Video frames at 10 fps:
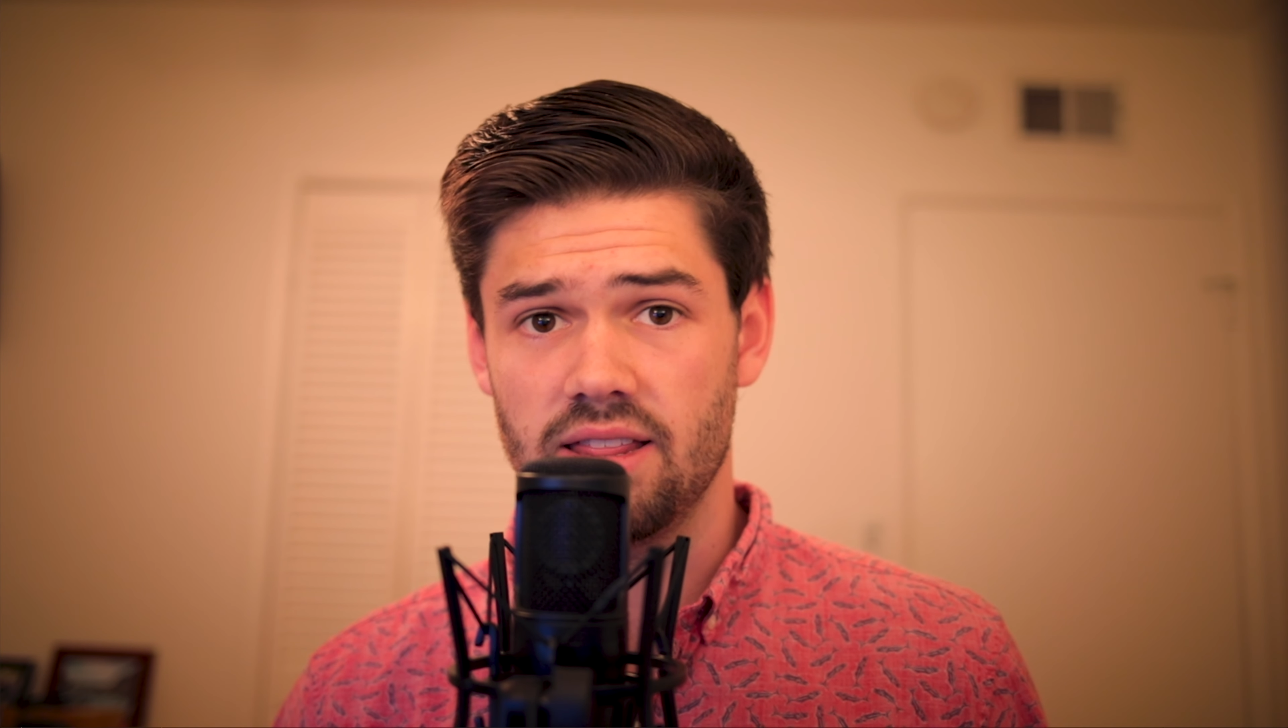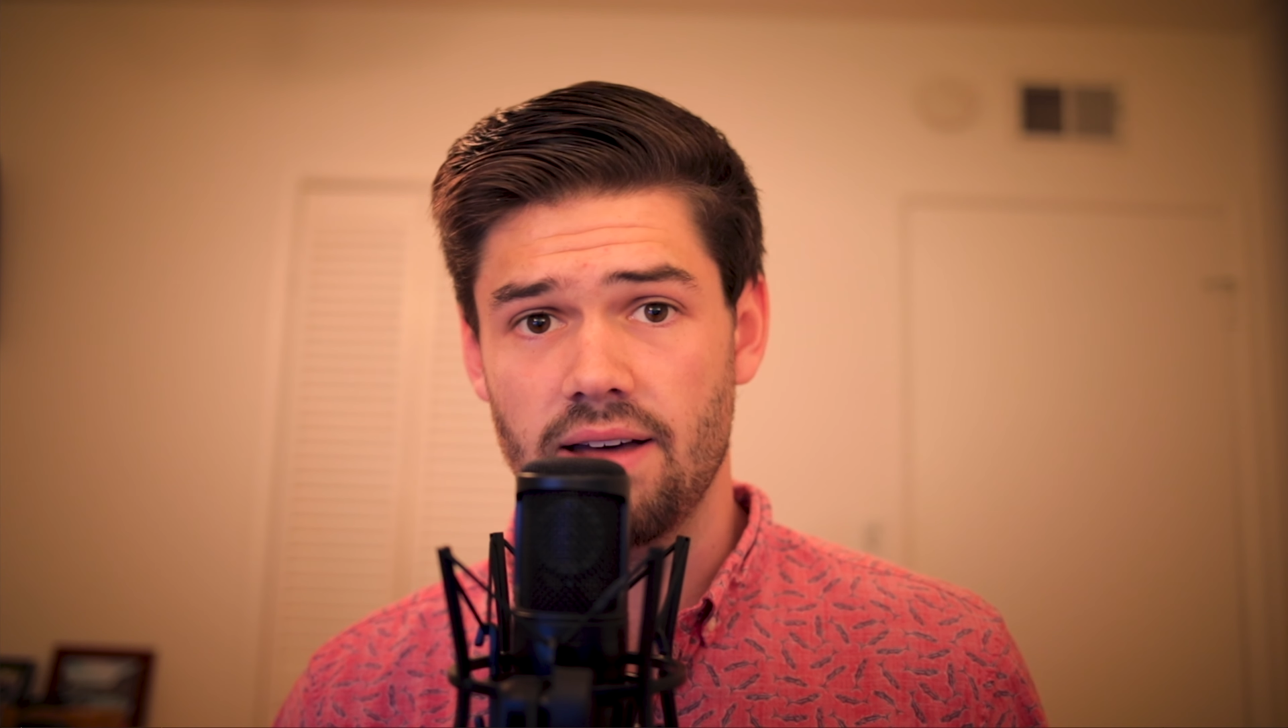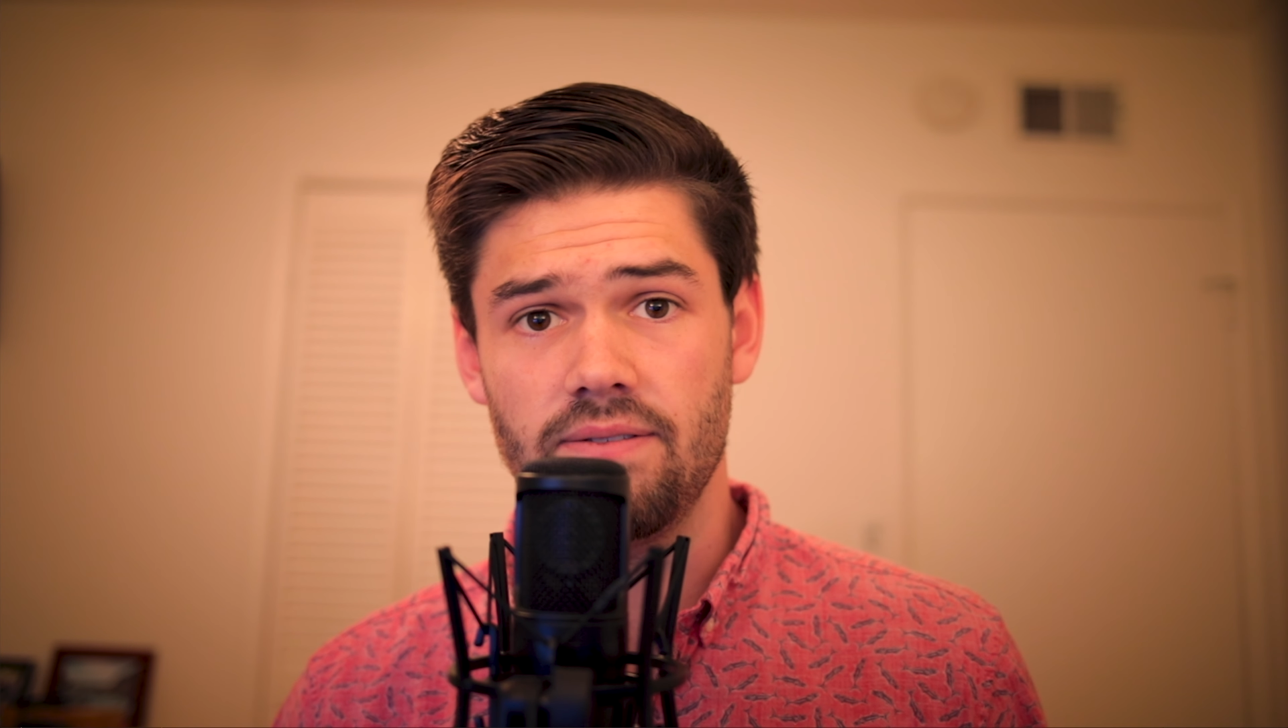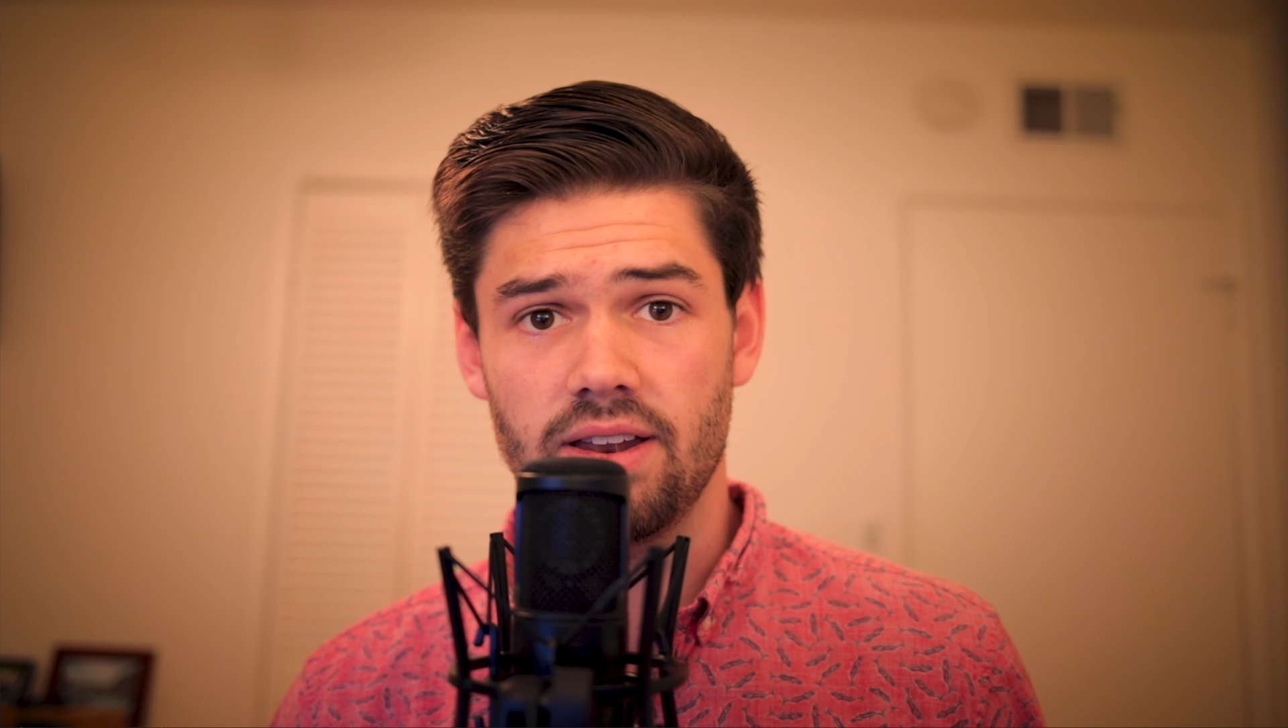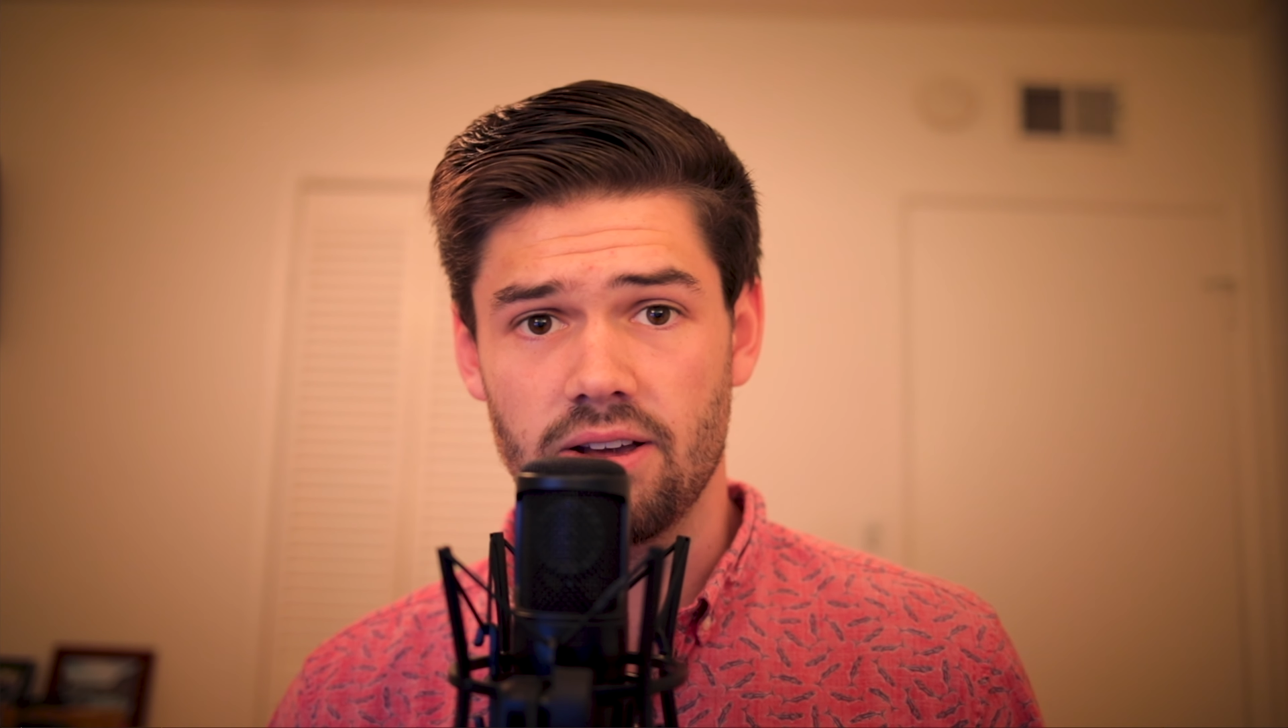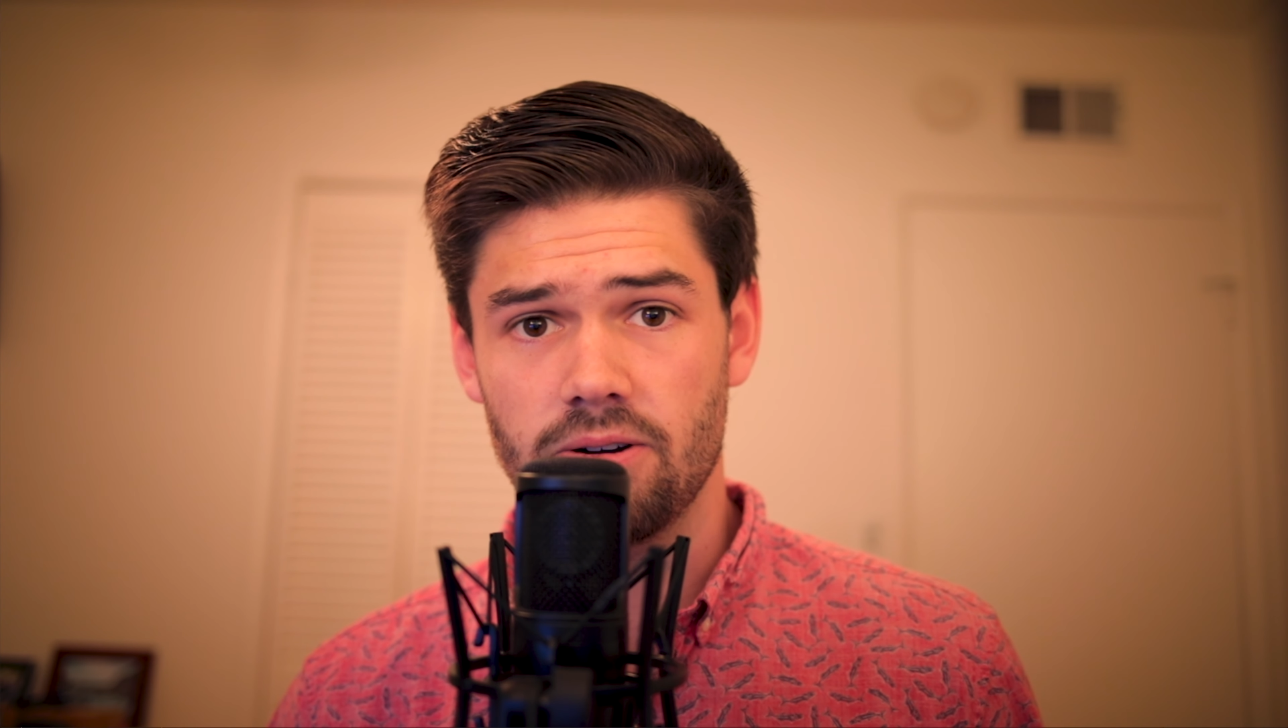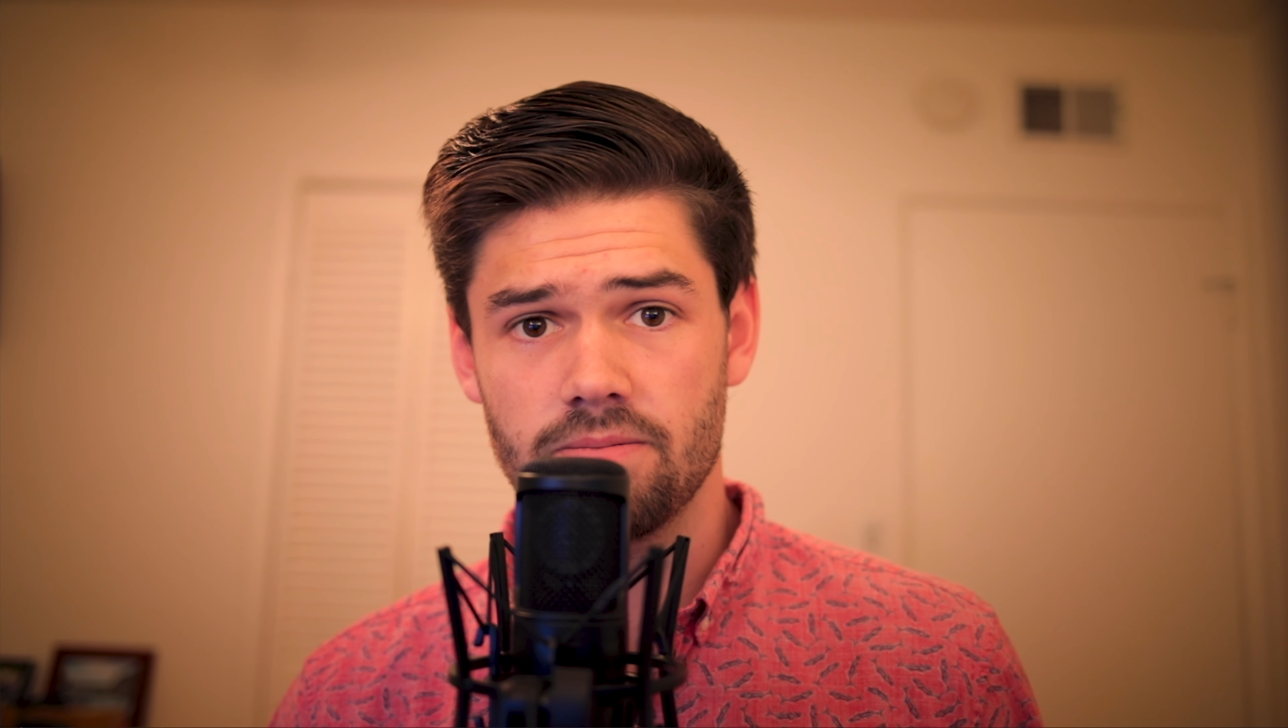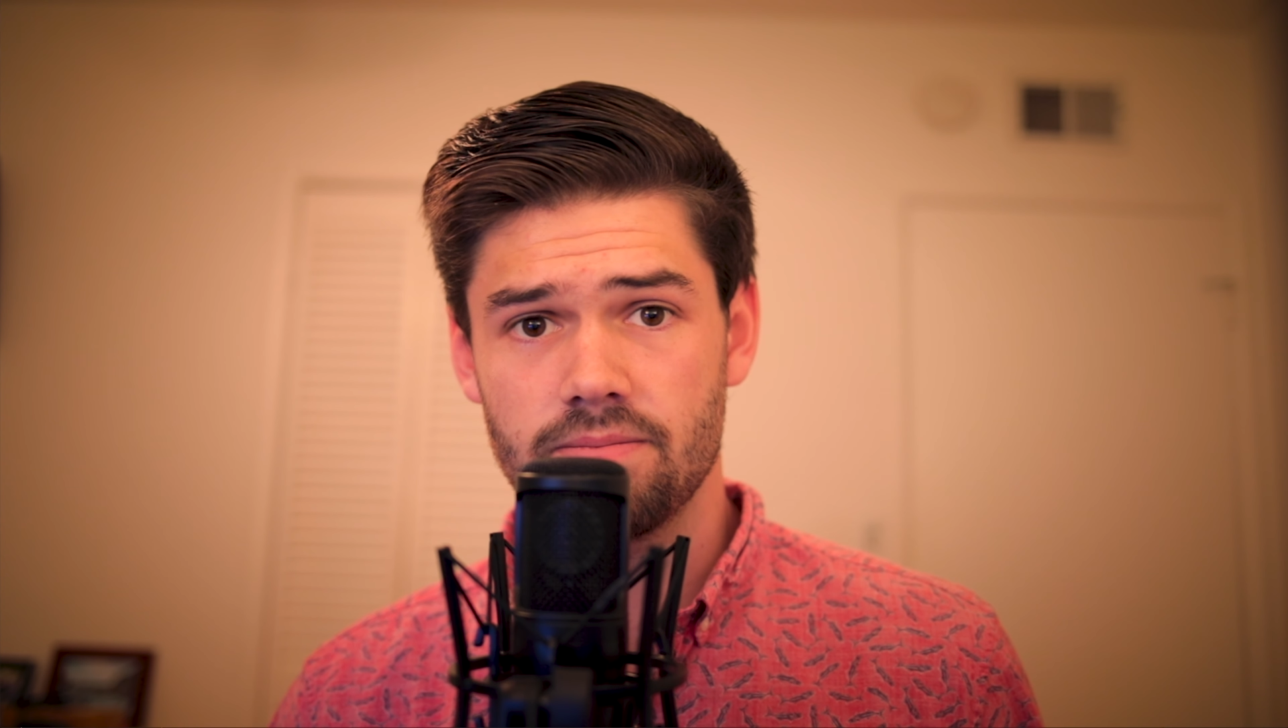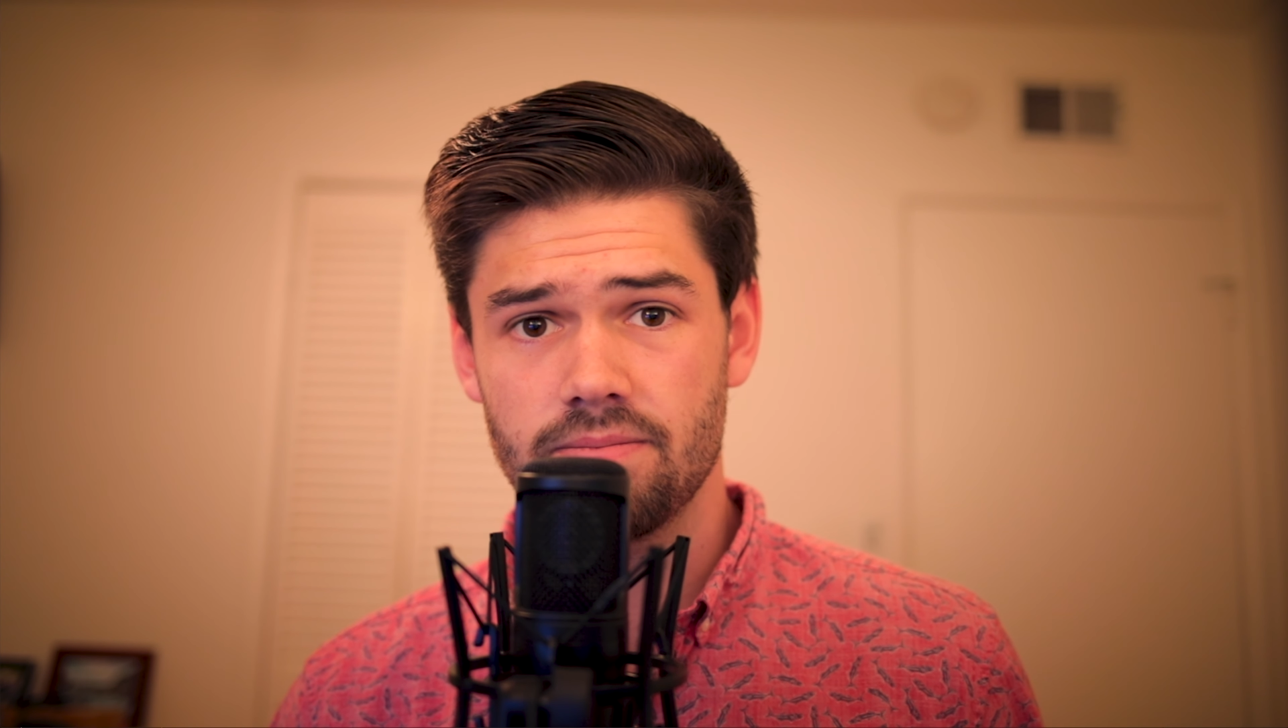that video.